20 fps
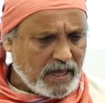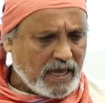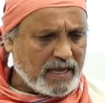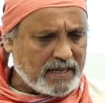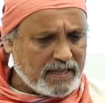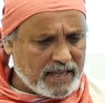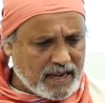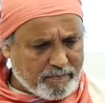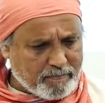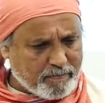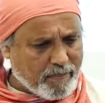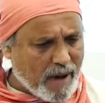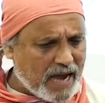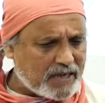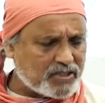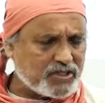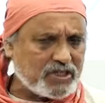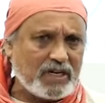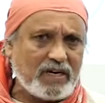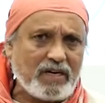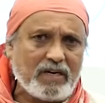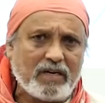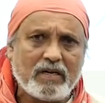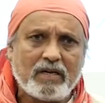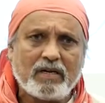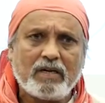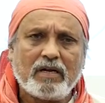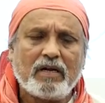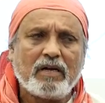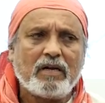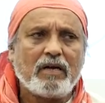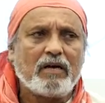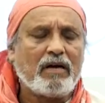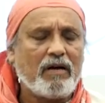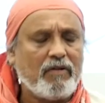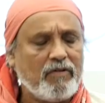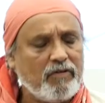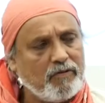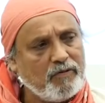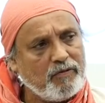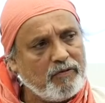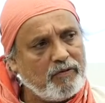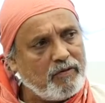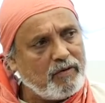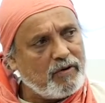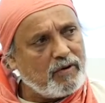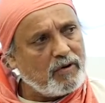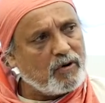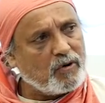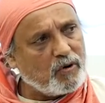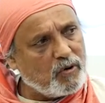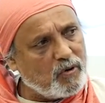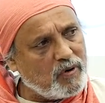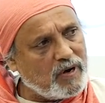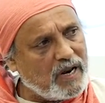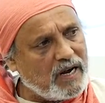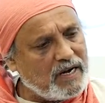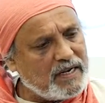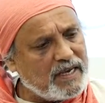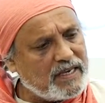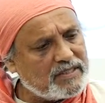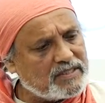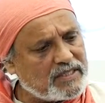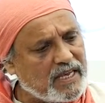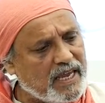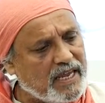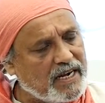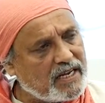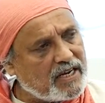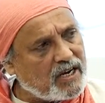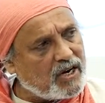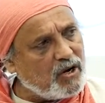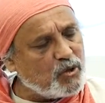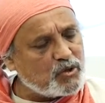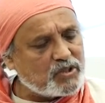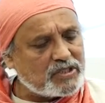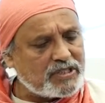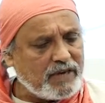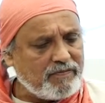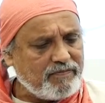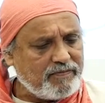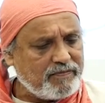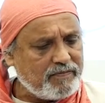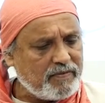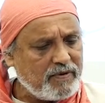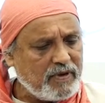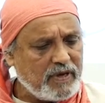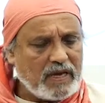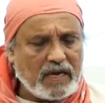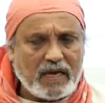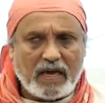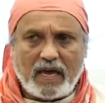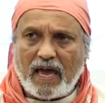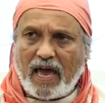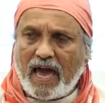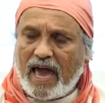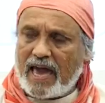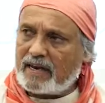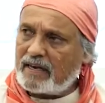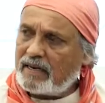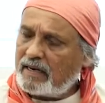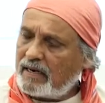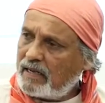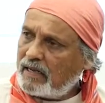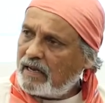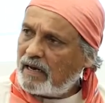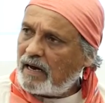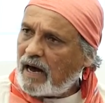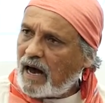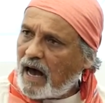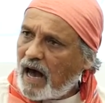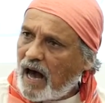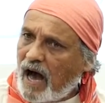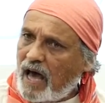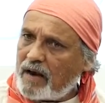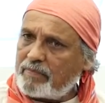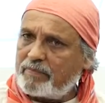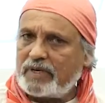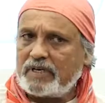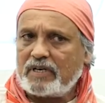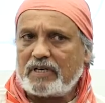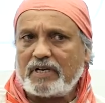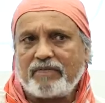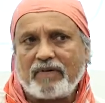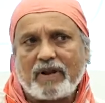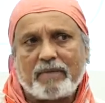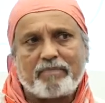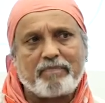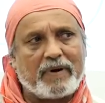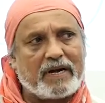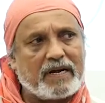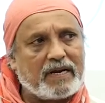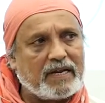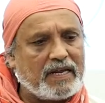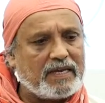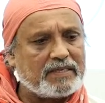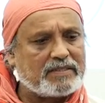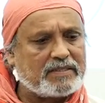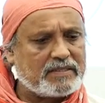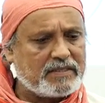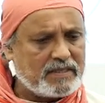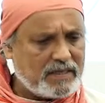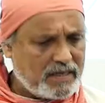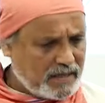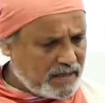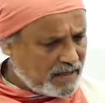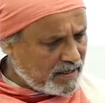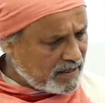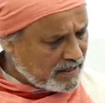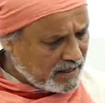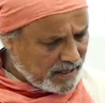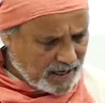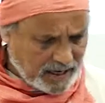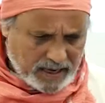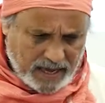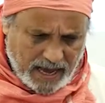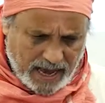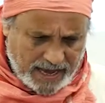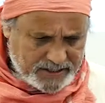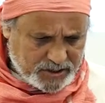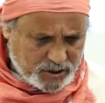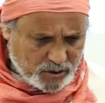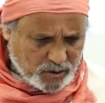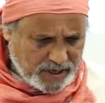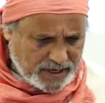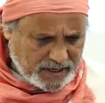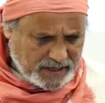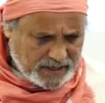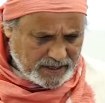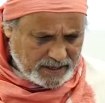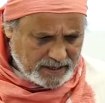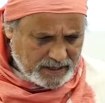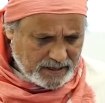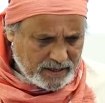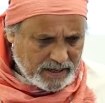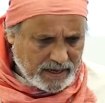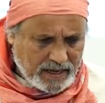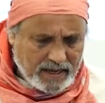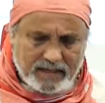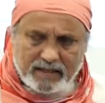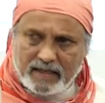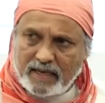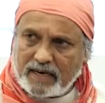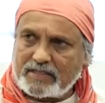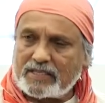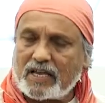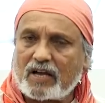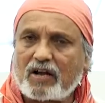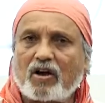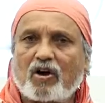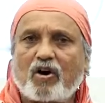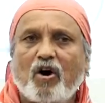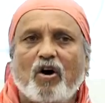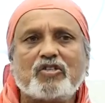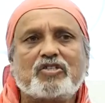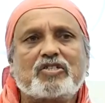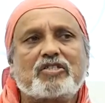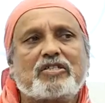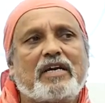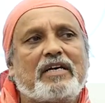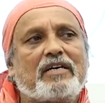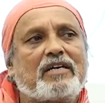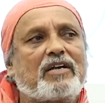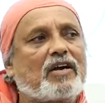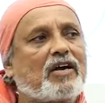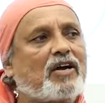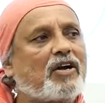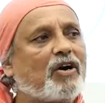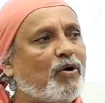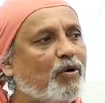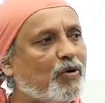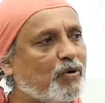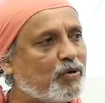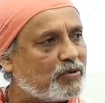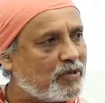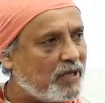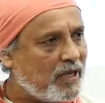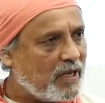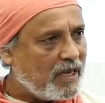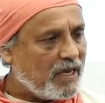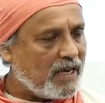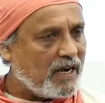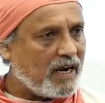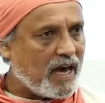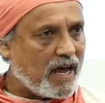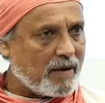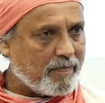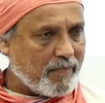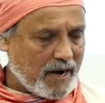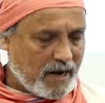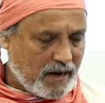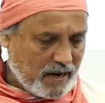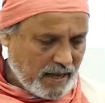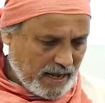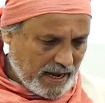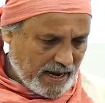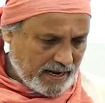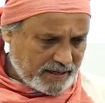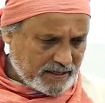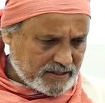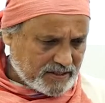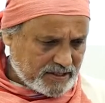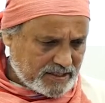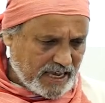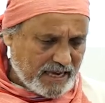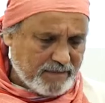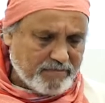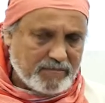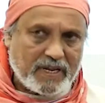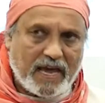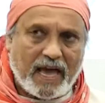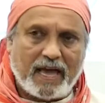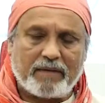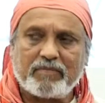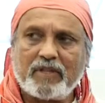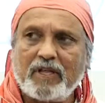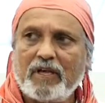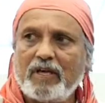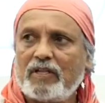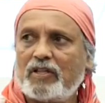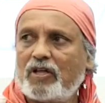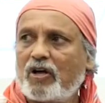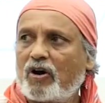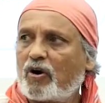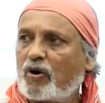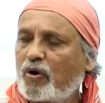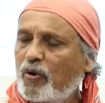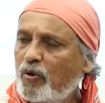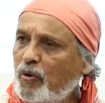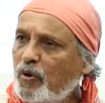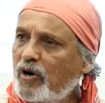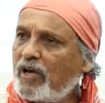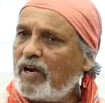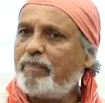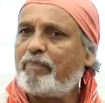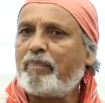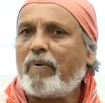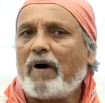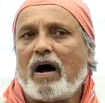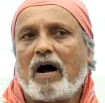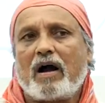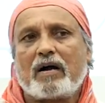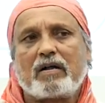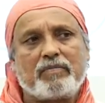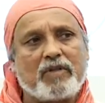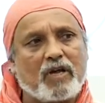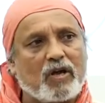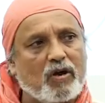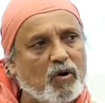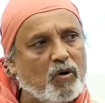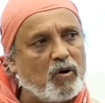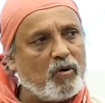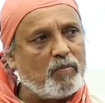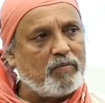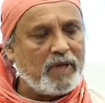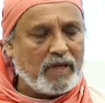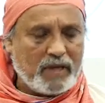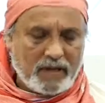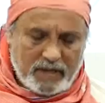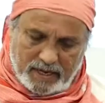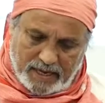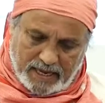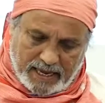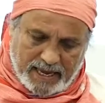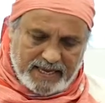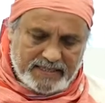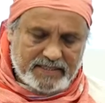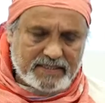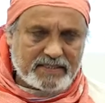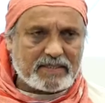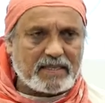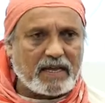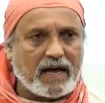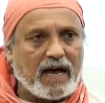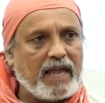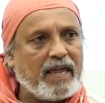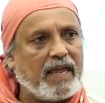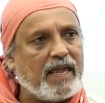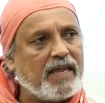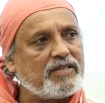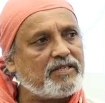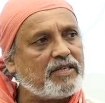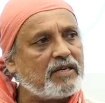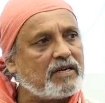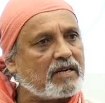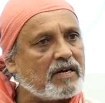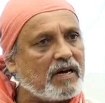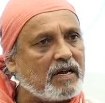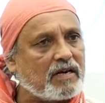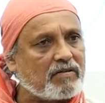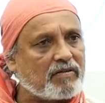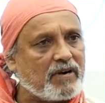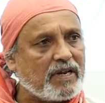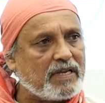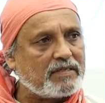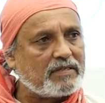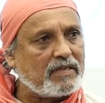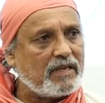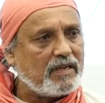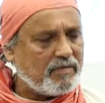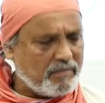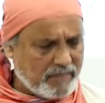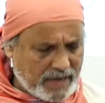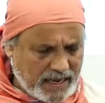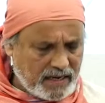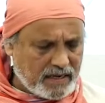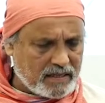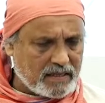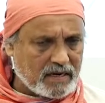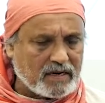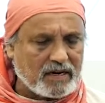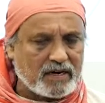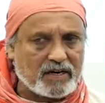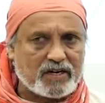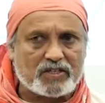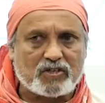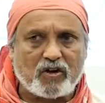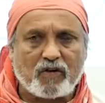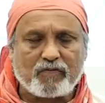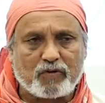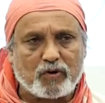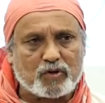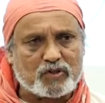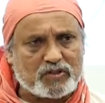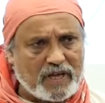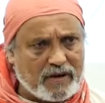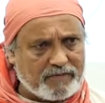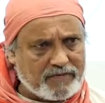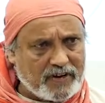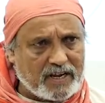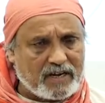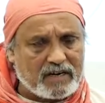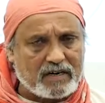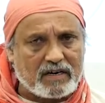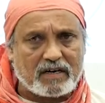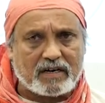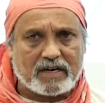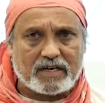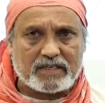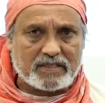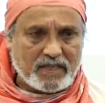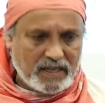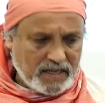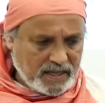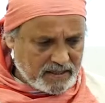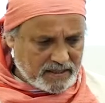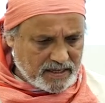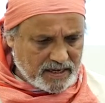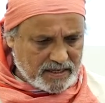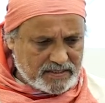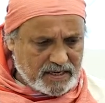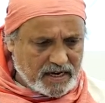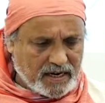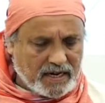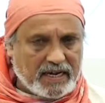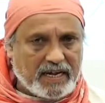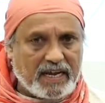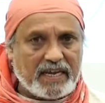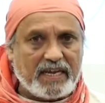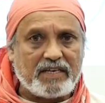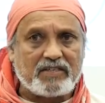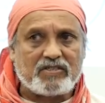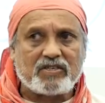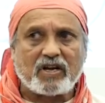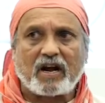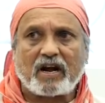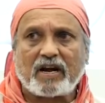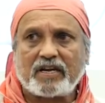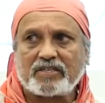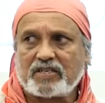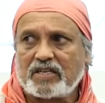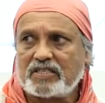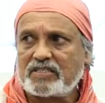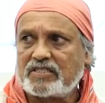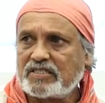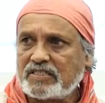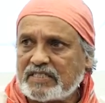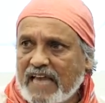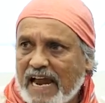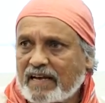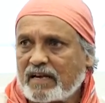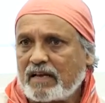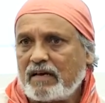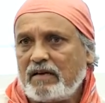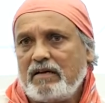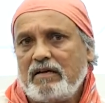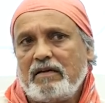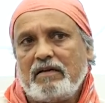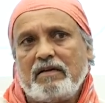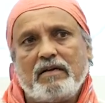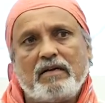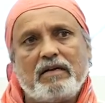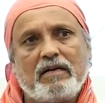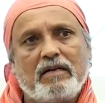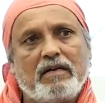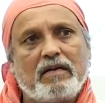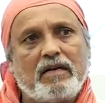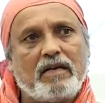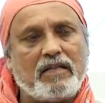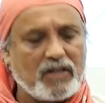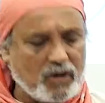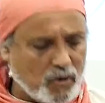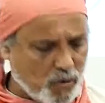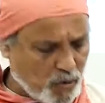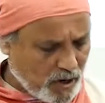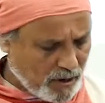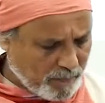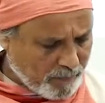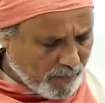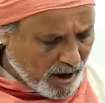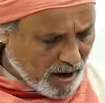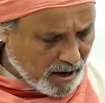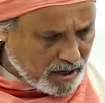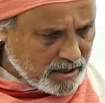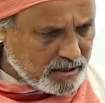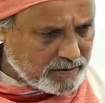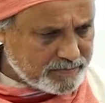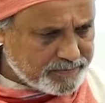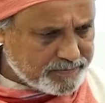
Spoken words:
And they are partial. Rural is inclusive and urban development is the isolated, and there is a constant growth in urban. At the same time, the rural part of the globe, case the Asian countries, many other countries, of course, the African countries, there is a degeneration set in the rural part.